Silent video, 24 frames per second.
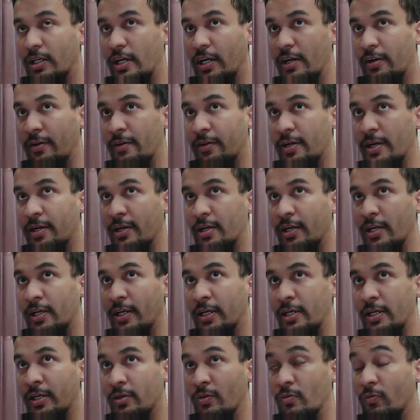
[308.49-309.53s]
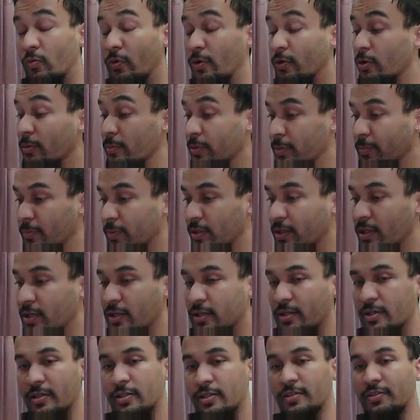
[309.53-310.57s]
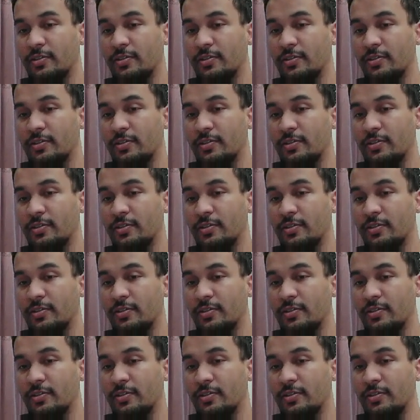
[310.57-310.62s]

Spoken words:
Error handling, what do I mean by that?